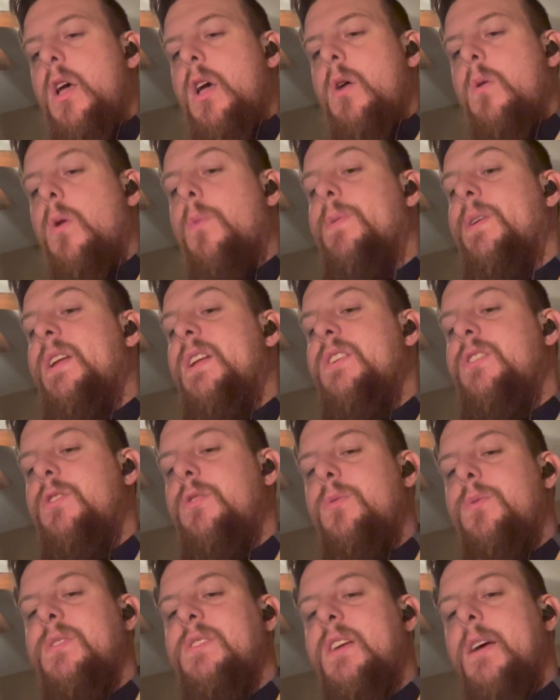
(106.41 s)
what we're going to
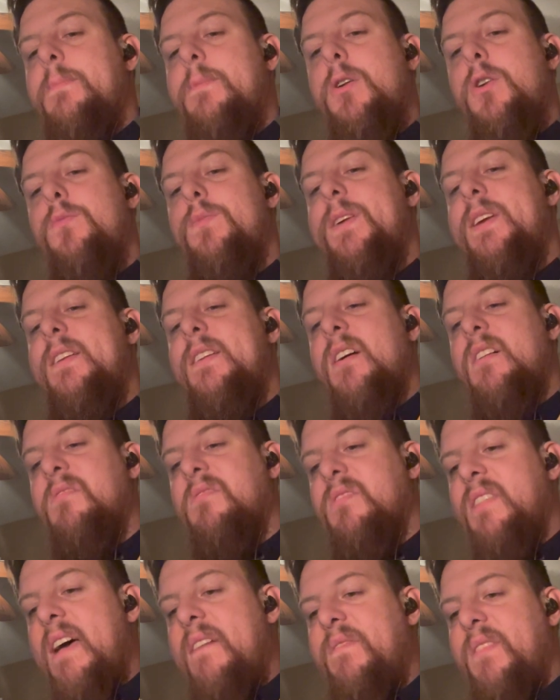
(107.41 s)
do is I'm going to read
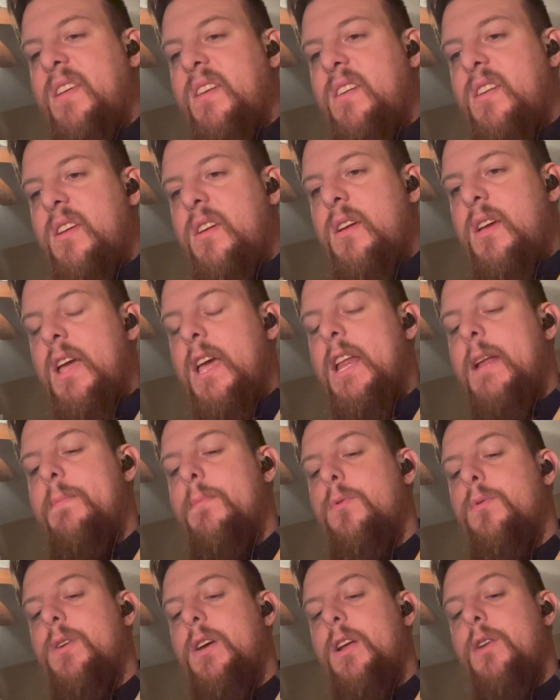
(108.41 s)
11 and I'm
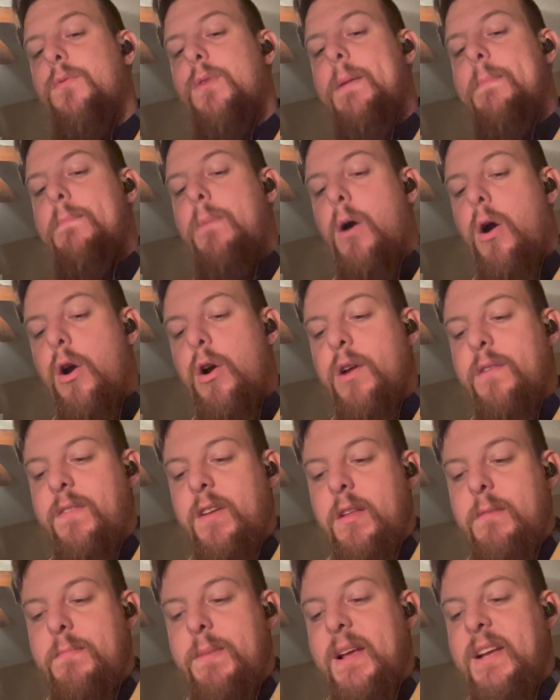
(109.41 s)
only going to read part of
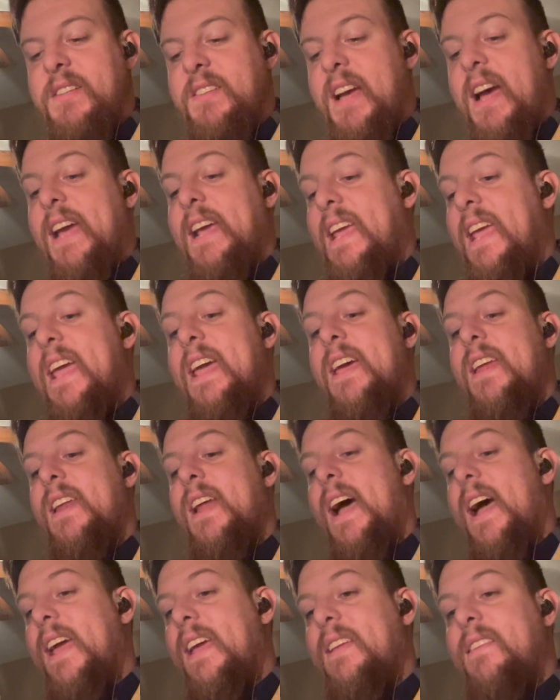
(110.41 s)
it because again,
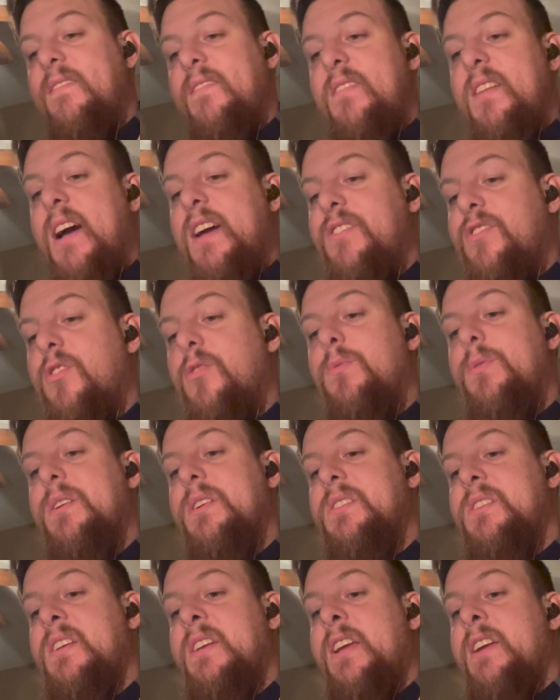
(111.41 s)
I, I don't want to
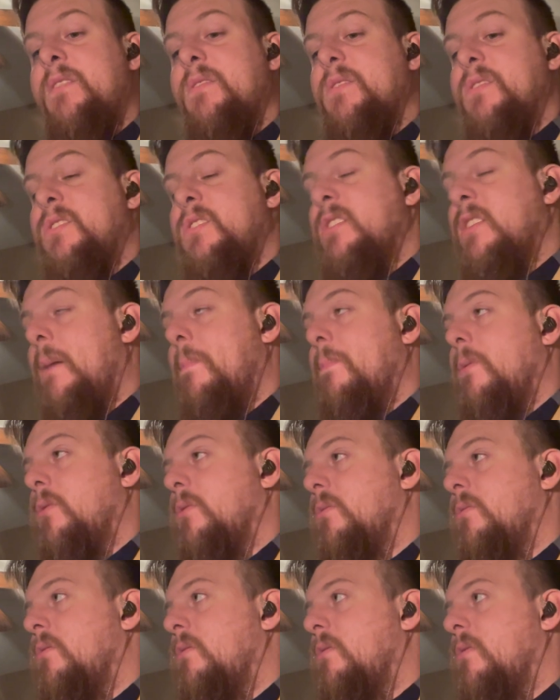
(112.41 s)
sit here and
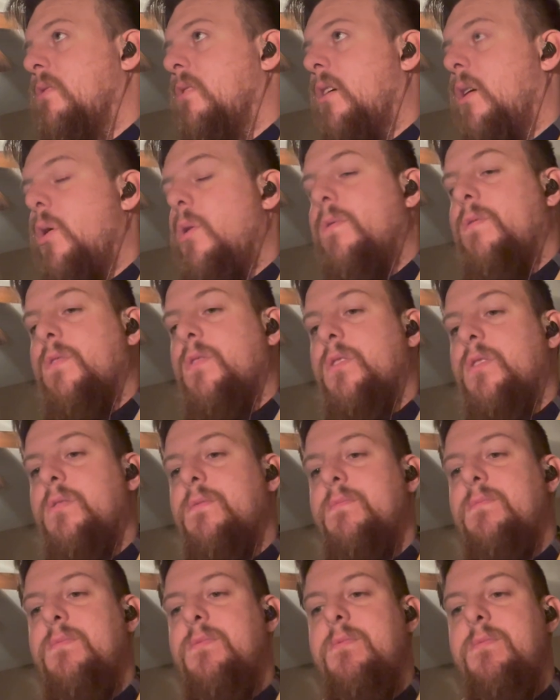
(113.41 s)
stumble over
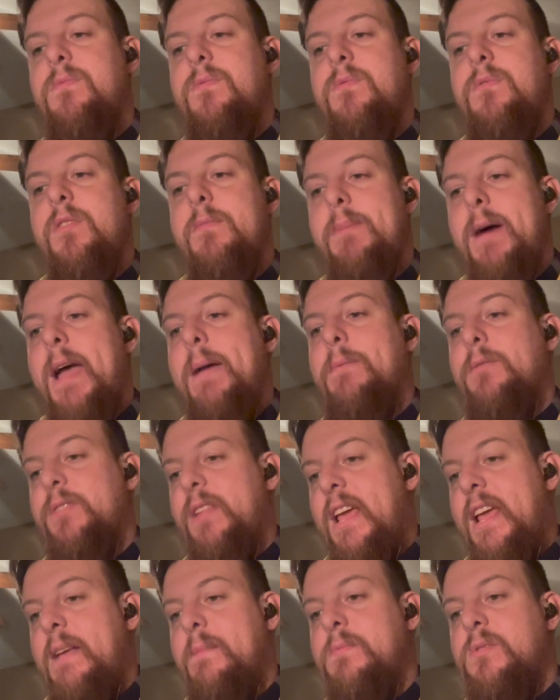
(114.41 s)
the Bible
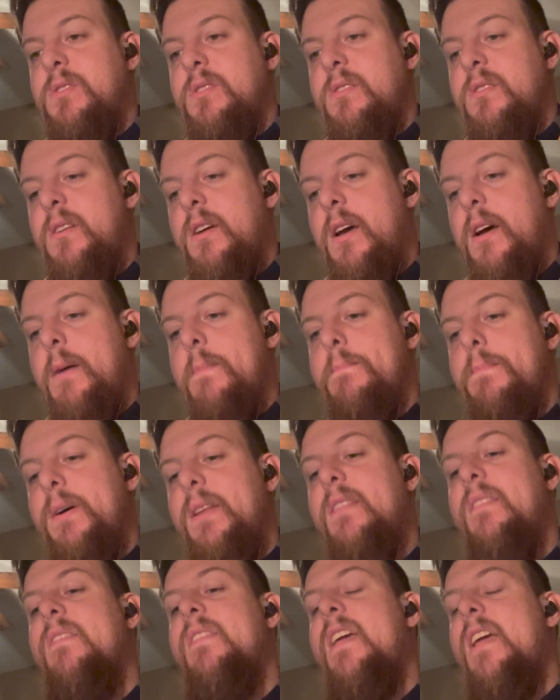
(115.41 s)
names, um,
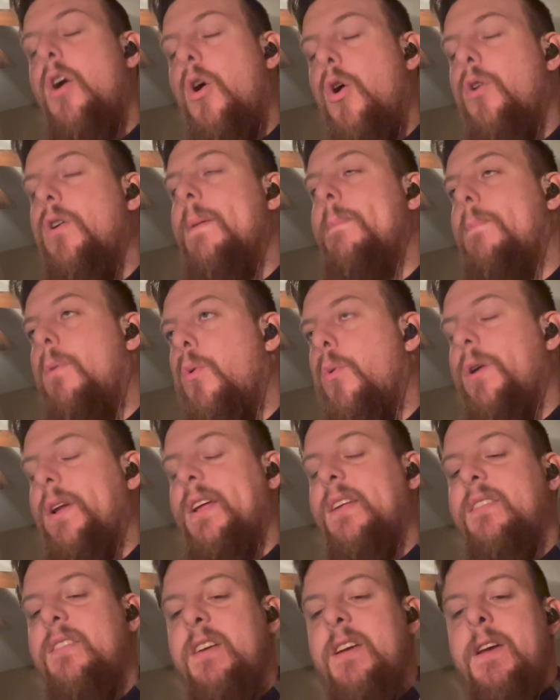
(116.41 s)
but they are important.